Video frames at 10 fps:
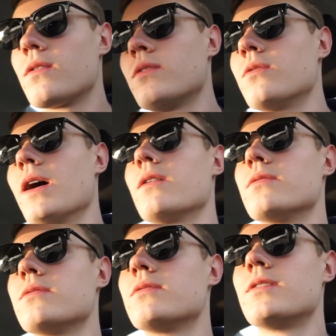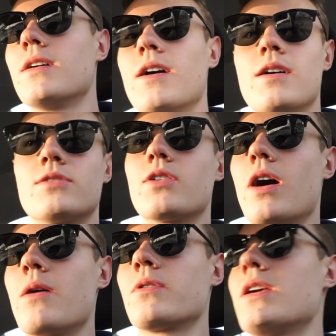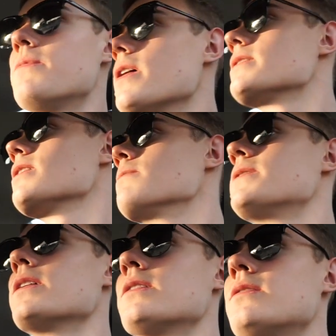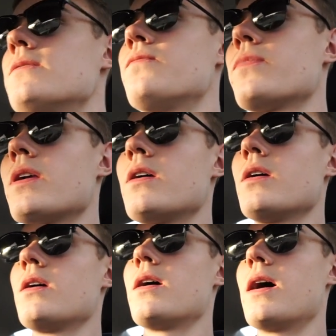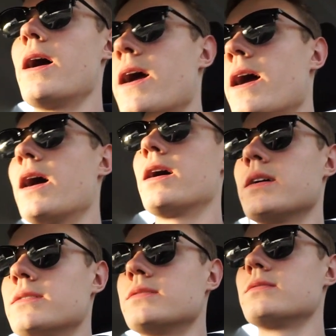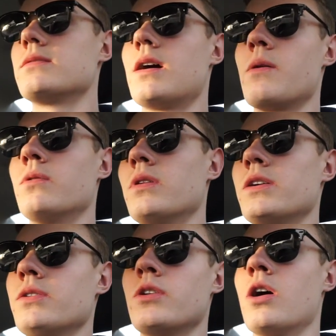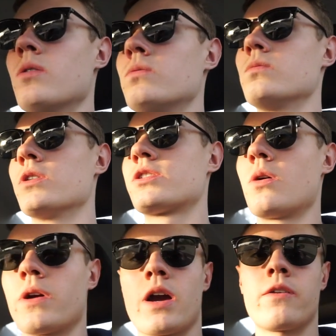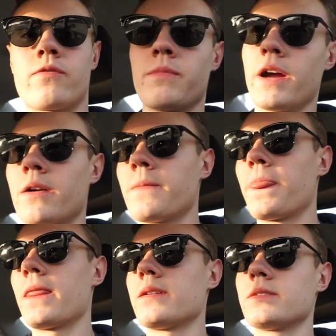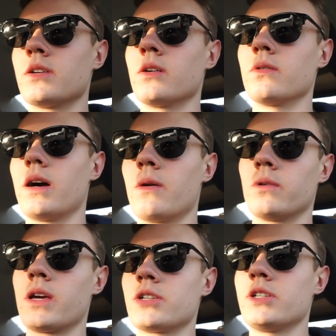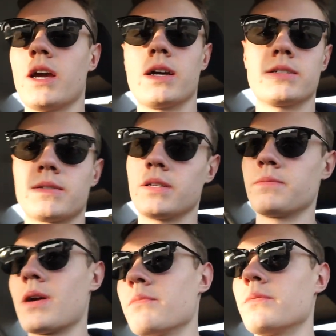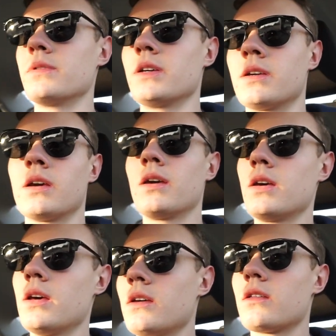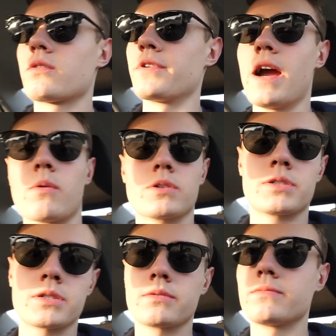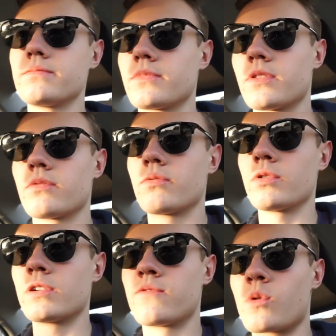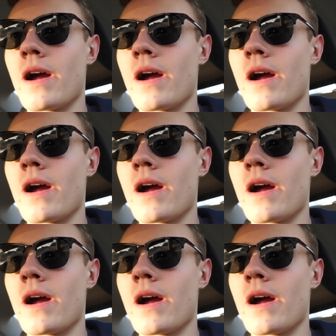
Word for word: Oh, wow. So, I will keep you guys updated and I will let you know what's going on from there. So, I will catch you guys in probably three hours, three or four